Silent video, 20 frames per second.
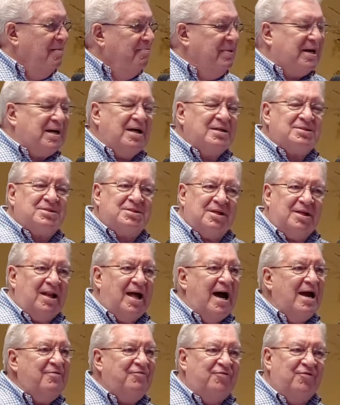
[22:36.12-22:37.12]
Because the
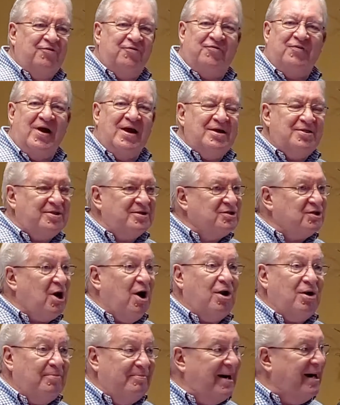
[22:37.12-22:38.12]
life of faith is
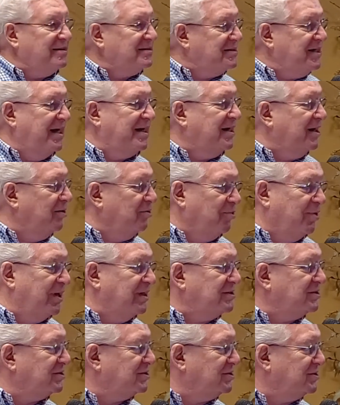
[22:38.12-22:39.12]
all about taking
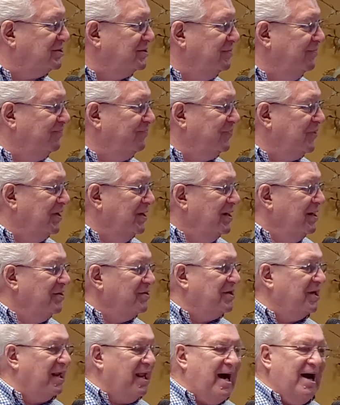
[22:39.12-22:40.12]
risks.
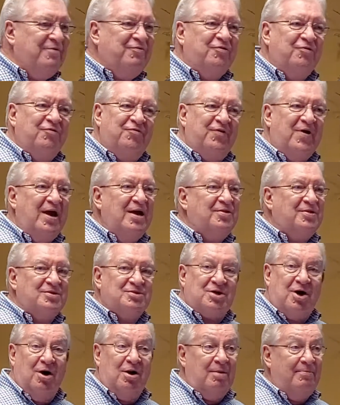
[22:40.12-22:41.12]
The life of faith
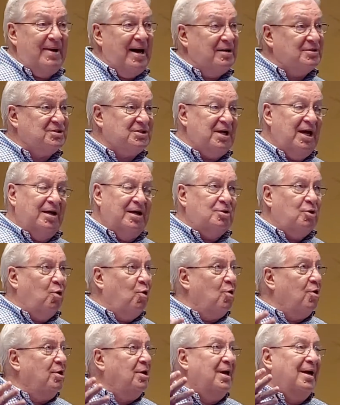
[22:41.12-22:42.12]
is all about saying,
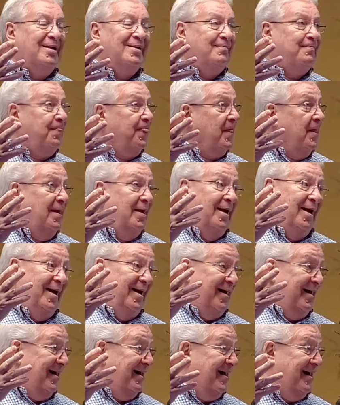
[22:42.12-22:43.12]
"Lord,
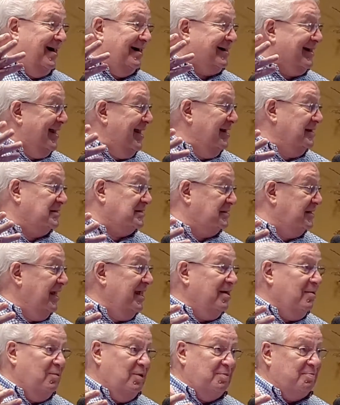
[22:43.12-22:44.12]
I can't
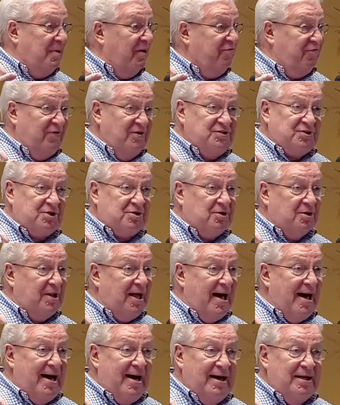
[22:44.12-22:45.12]
see it with my physical
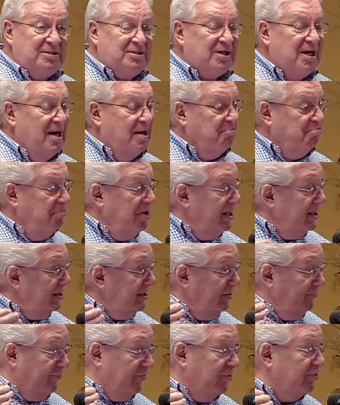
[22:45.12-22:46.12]
eyes, but
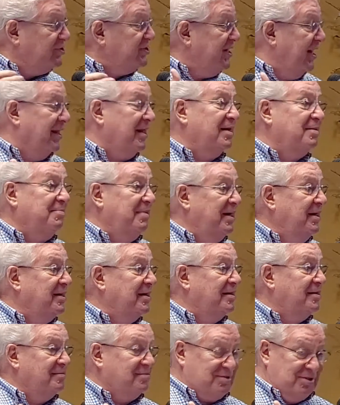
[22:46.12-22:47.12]
if you're telling me
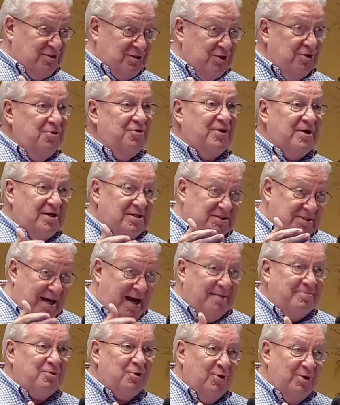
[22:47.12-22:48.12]
to do this,
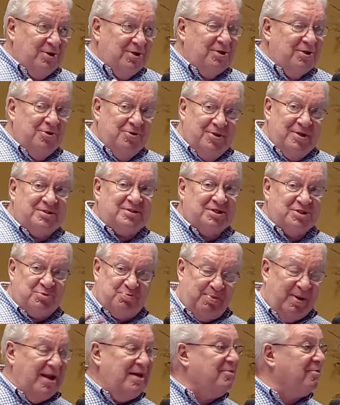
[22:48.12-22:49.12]
I'm going to do this." It's
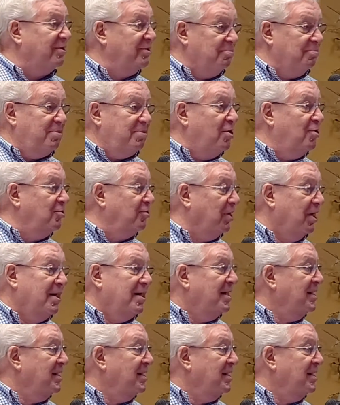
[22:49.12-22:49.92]
Peter in the boat